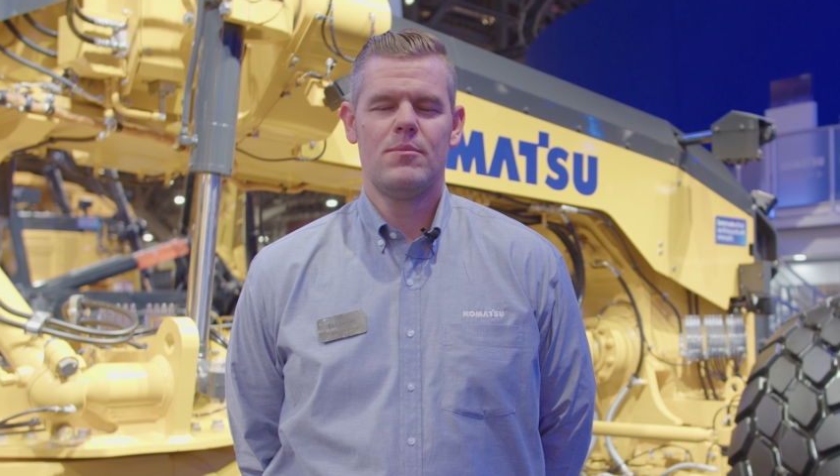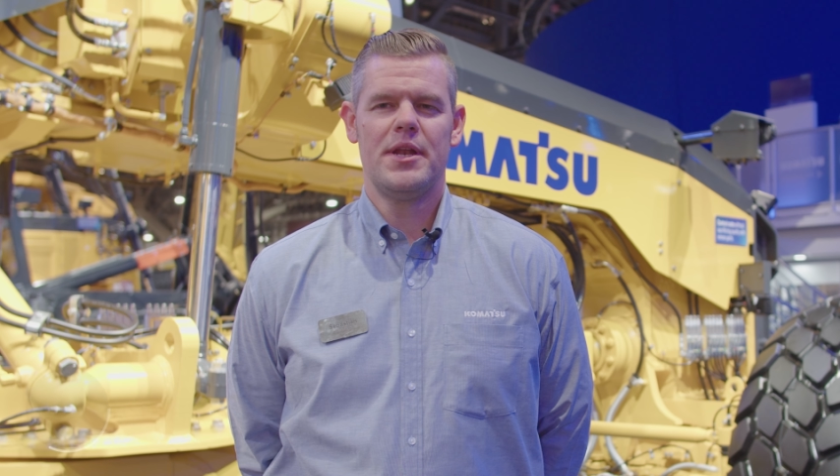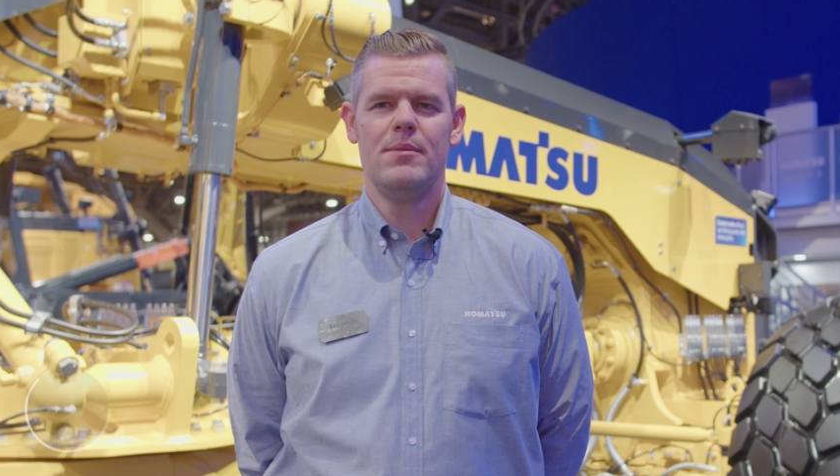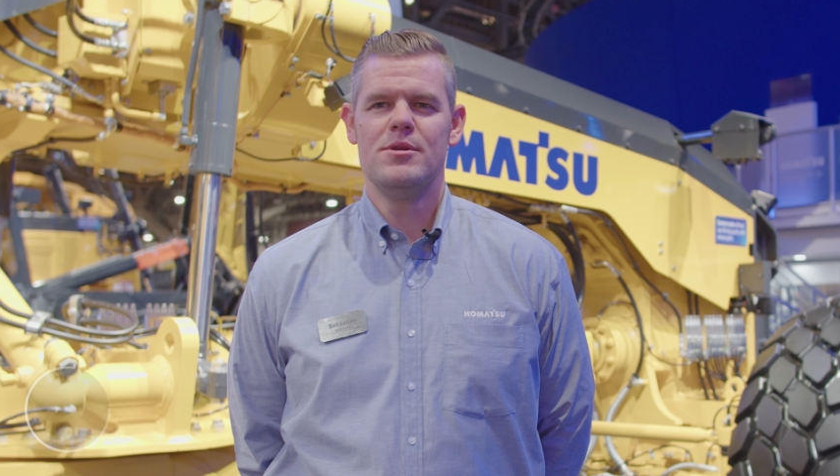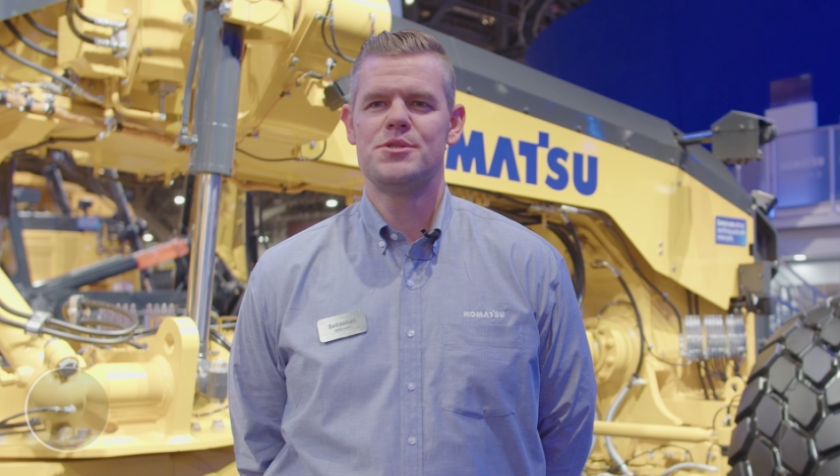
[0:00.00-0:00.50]

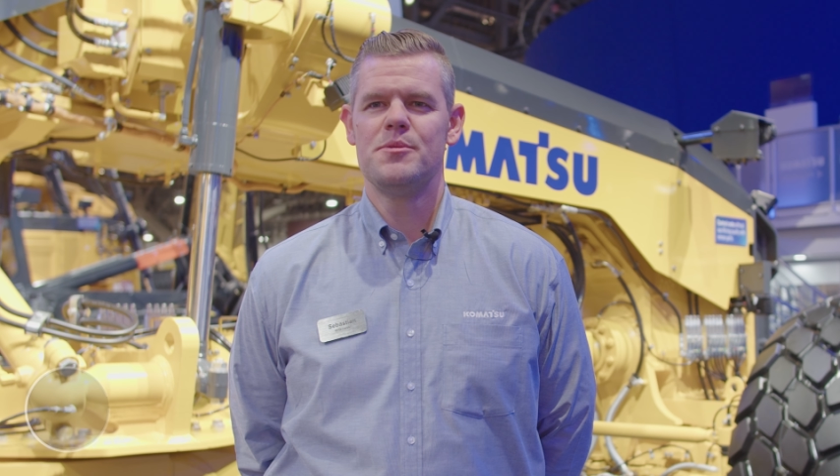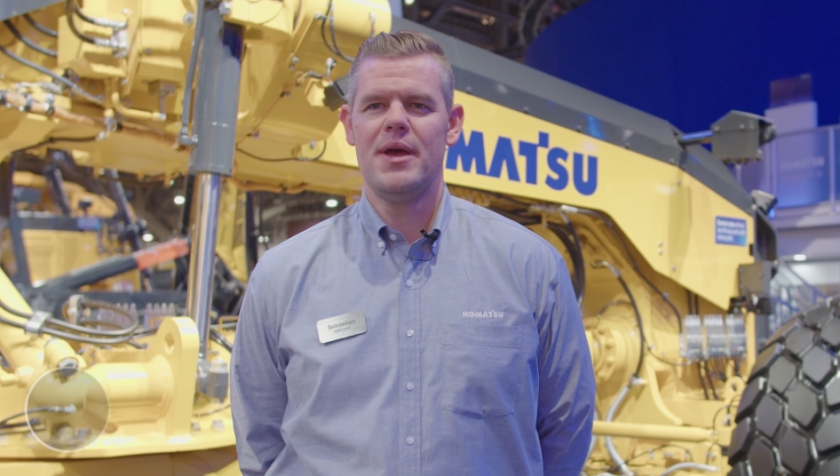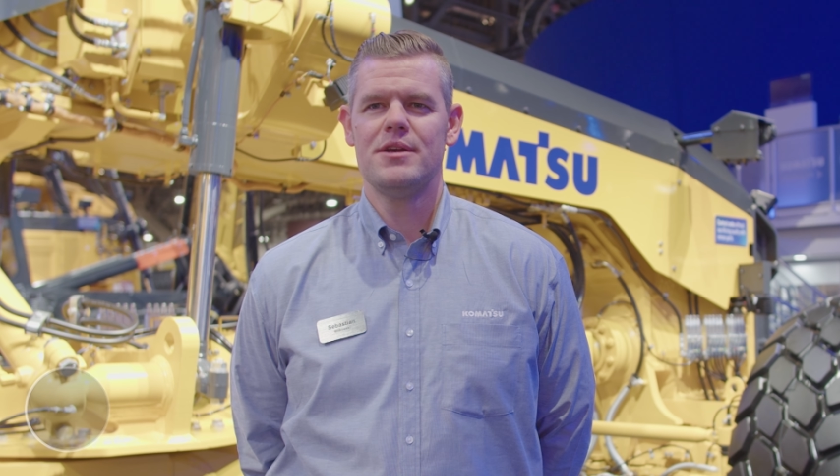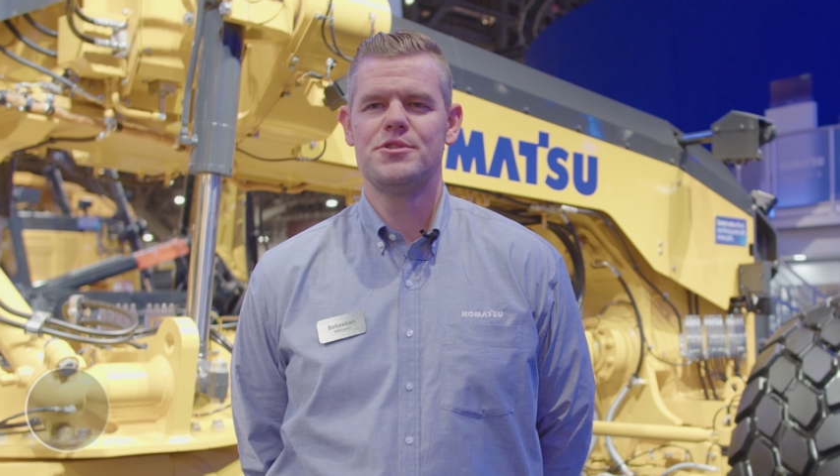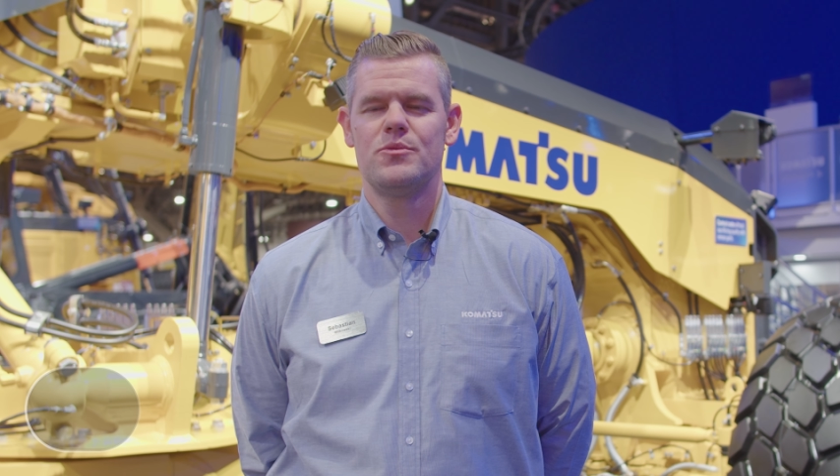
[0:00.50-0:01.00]
My name is
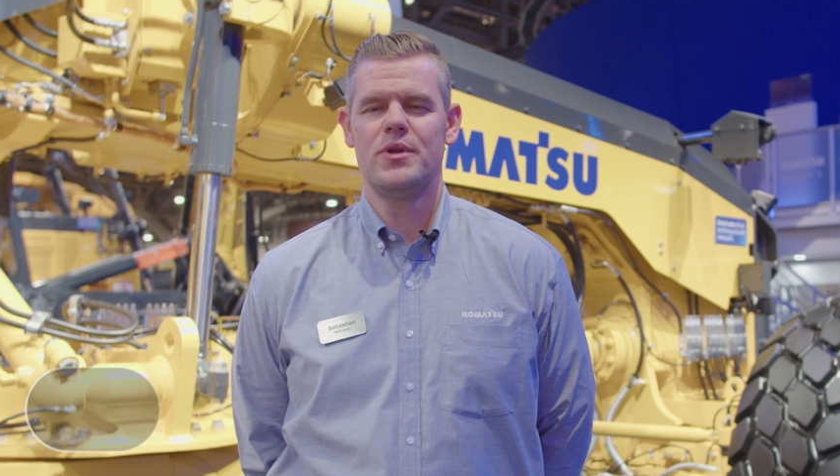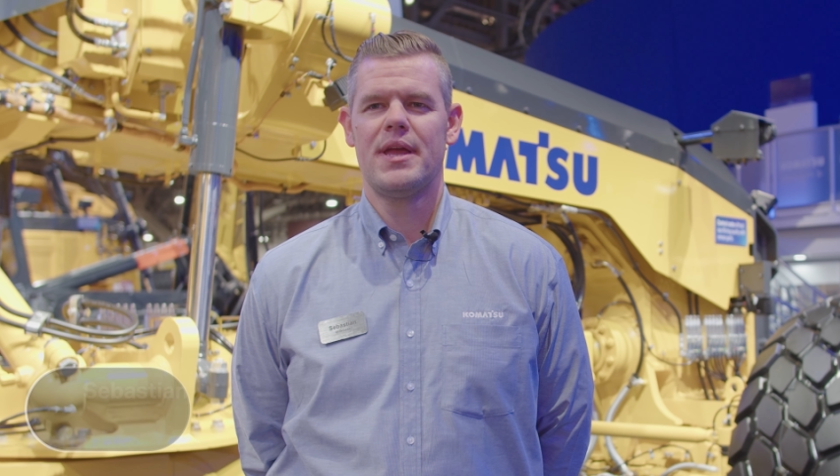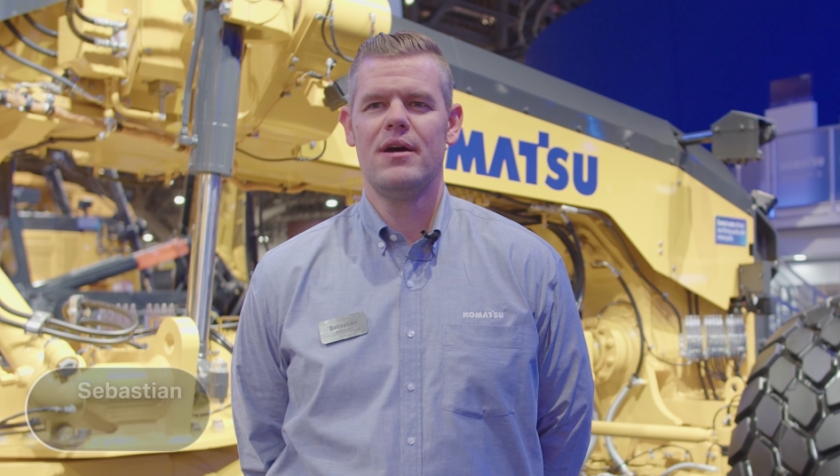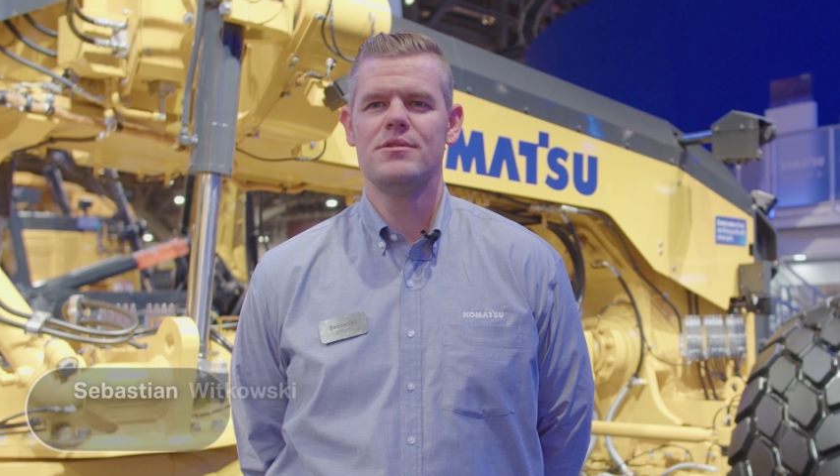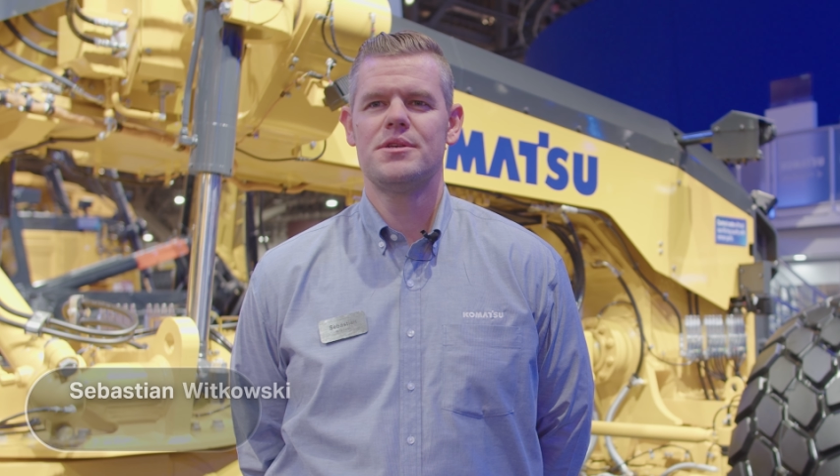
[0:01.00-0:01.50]
Sebastian
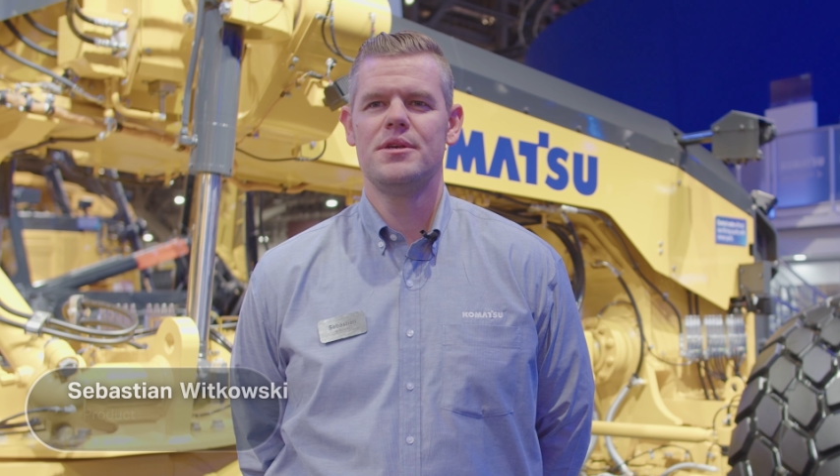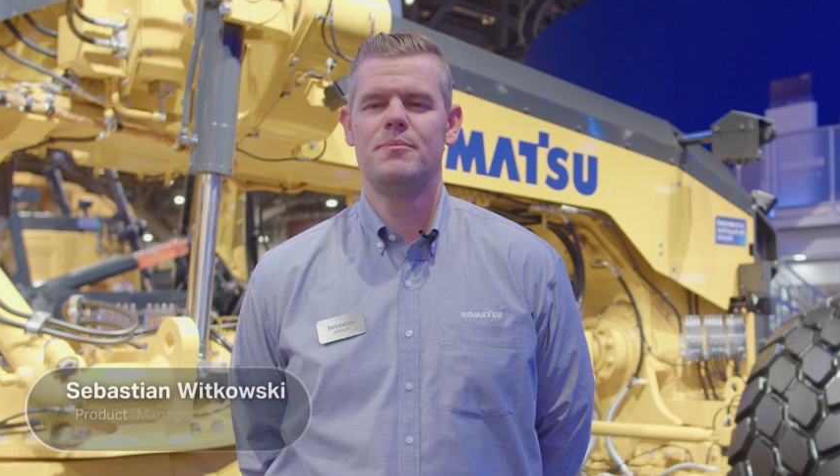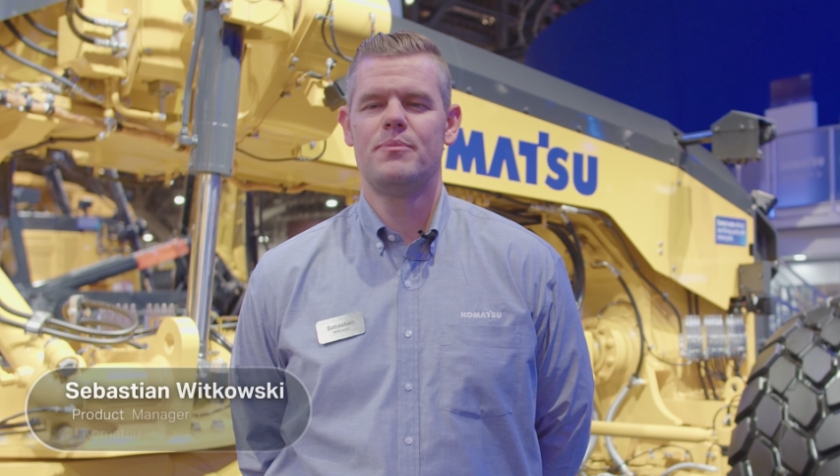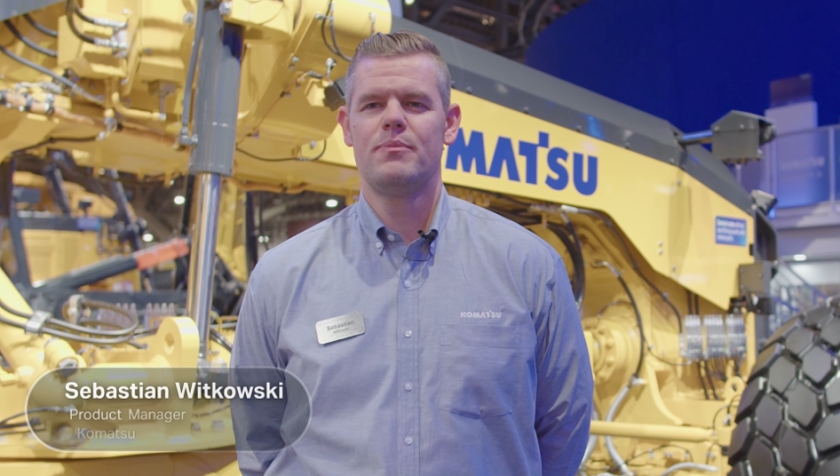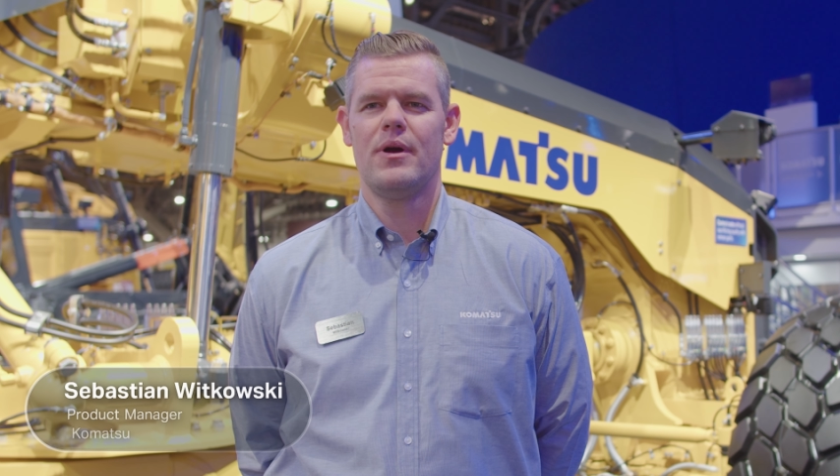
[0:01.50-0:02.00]
Witkowski,